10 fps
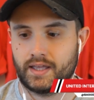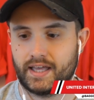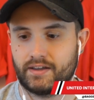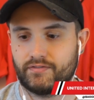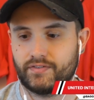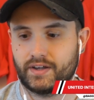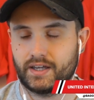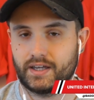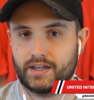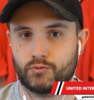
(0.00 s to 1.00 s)
If
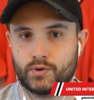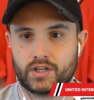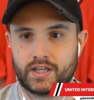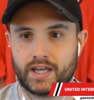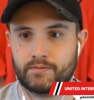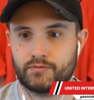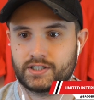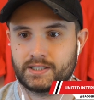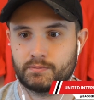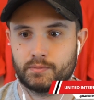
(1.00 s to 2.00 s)
uh, if we could get him for a
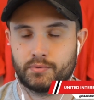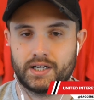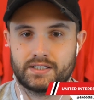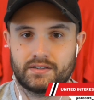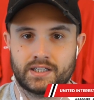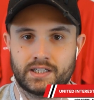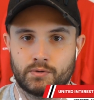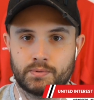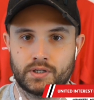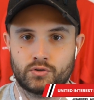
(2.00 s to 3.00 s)
similar price, I think it
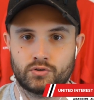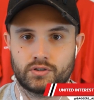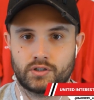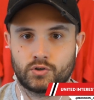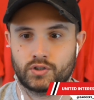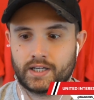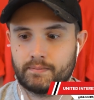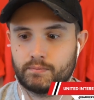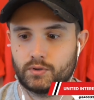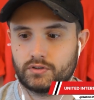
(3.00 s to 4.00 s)
would be a good a good
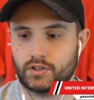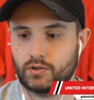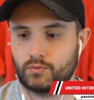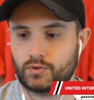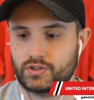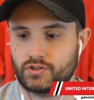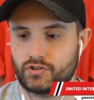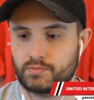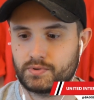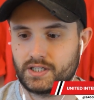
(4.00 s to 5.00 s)
gamble. You know, considering
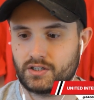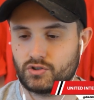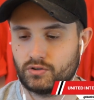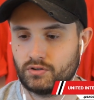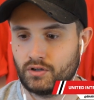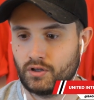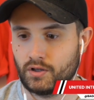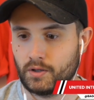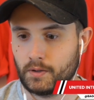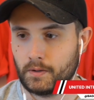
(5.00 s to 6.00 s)
his potential.
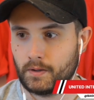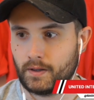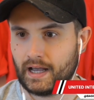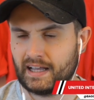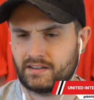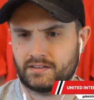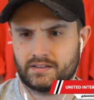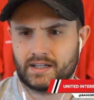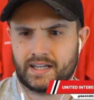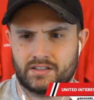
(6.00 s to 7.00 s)
And
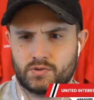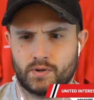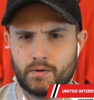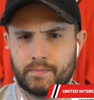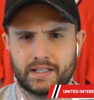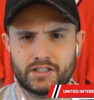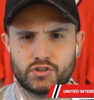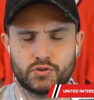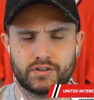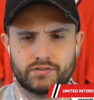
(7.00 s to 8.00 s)
again, 21 million is
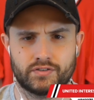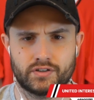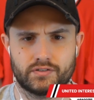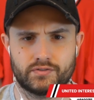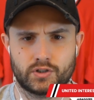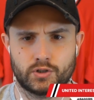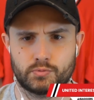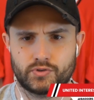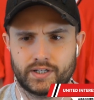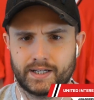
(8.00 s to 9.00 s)
nothing for, for clubs
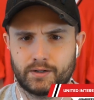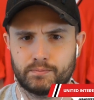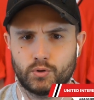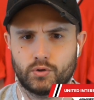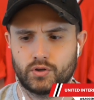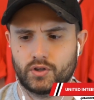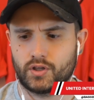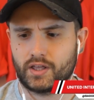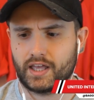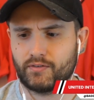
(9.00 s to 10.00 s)
right now. But
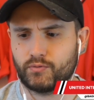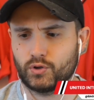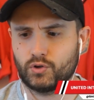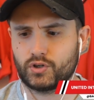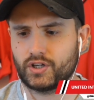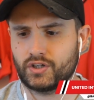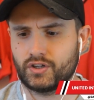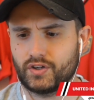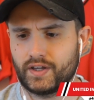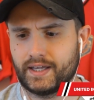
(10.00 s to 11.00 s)
if we're looking
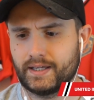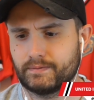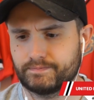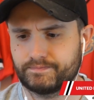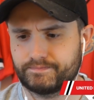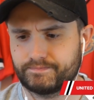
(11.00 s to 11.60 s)
at um,